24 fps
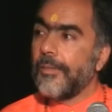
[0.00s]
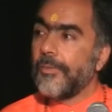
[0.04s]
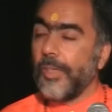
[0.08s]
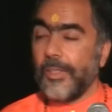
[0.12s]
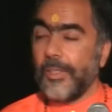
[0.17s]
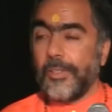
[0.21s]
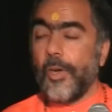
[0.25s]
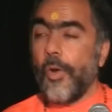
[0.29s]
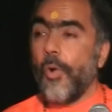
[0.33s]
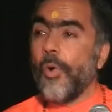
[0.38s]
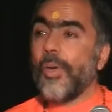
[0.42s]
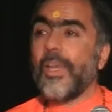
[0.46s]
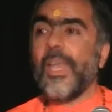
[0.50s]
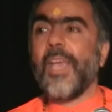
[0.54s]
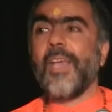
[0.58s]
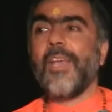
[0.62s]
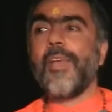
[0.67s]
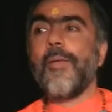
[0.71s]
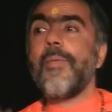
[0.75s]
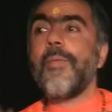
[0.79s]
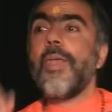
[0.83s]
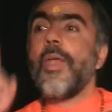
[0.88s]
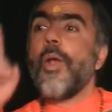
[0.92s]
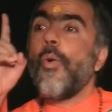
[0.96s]
So he said, okay,
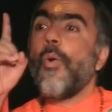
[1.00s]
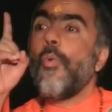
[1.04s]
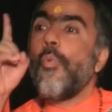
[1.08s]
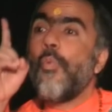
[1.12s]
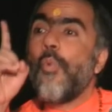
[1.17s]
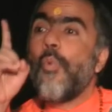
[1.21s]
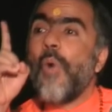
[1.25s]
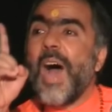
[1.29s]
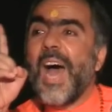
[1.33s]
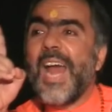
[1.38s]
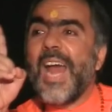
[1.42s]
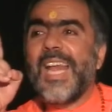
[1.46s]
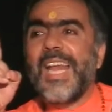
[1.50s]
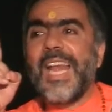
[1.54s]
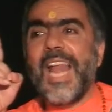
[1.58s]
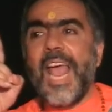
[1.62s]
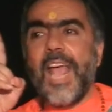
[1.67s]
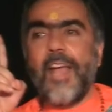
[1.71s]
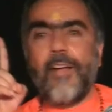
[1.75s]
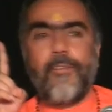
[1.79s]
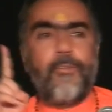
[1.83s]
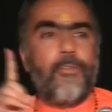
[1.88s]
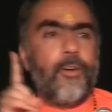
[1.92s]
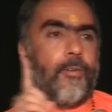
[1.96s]
give me one
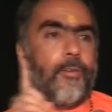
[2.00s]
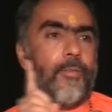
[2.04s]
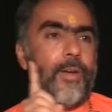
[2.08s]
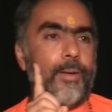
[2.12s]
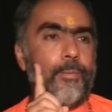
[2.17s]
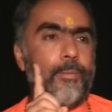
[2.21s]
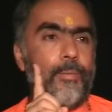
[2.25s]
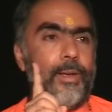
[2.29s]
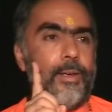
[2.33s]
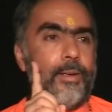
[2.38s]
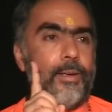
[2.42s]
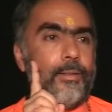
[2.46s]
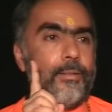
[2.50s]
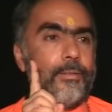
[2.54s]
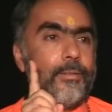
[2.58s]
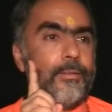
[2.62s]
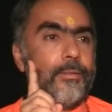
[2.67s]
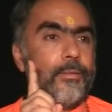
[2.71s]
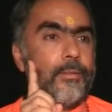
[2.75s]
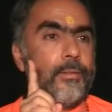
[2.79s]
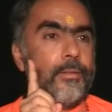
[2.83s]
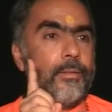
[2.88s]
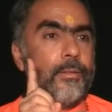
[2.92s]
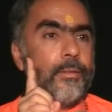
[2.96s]
leg for 1 million.
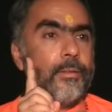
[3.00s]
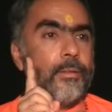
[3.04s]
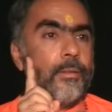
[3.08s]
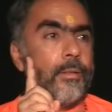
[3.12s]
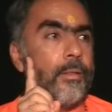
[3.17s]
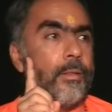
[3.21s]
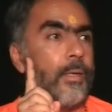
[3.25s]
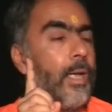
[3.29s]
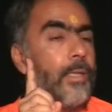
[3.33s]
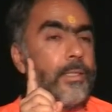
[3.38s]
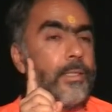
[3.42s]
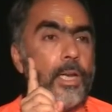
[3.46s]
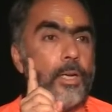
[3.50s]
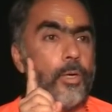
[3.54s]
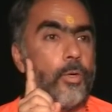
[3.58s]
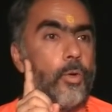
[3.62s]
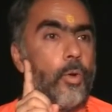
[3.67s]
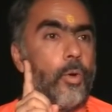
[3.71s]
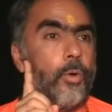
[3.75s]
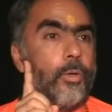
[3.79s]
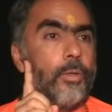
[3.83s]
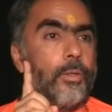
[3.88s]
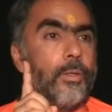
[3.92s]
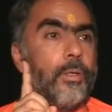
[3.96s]
He said,
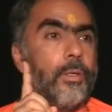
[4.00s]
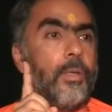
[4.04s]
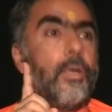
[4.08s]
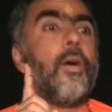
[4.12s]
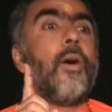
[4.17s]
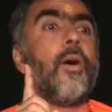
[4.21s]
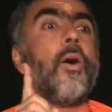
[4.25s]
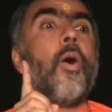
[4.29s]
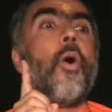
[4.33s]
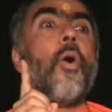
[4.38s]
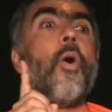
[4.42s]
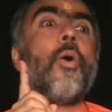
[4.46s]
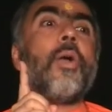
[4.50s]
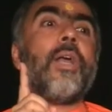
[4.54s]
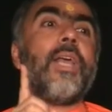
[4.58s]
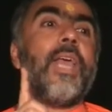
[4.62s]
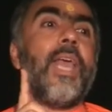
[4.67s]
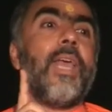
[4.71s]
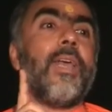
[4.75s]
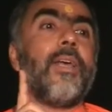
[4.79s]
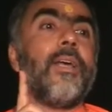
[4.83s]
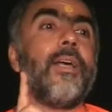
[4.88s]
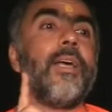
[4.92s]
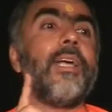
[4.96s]
no.
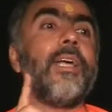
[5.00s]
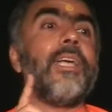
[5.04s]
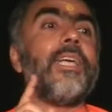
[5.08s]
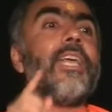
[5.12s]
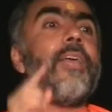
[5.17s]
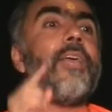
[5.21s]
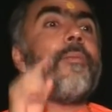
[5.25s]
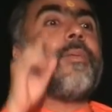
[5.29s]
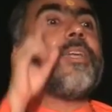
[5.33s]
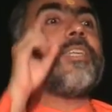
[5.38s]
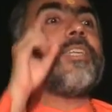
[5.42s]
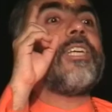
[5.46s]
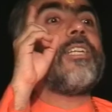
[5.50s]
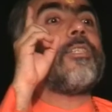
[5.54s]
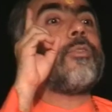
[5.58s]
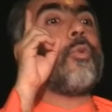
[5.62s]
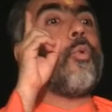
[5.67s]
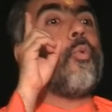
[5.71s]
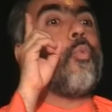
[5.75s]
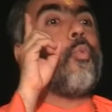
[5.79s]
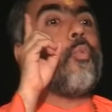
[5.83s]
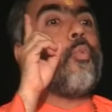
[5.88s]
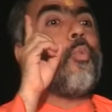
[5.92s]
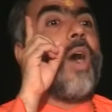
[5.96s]
Okay, give me
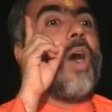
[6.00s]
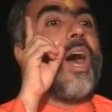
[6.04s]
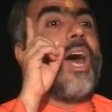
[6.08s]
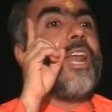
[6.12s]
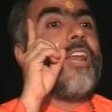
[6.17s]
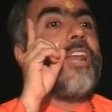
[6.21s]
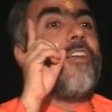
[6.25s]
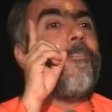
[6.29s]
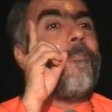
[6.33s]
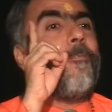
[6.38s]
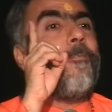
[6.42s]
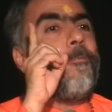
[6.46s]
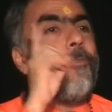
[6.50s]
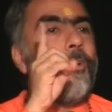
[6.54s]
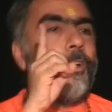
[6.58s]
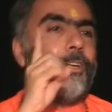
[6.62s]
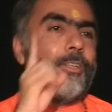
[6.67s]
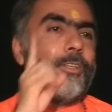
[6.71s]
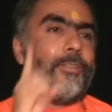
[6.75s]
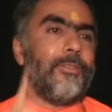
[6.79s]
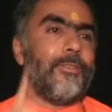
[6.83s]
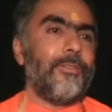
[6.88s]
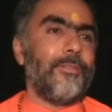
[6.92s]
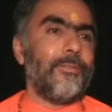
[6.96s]
just 1
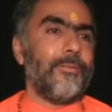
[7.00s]
foot.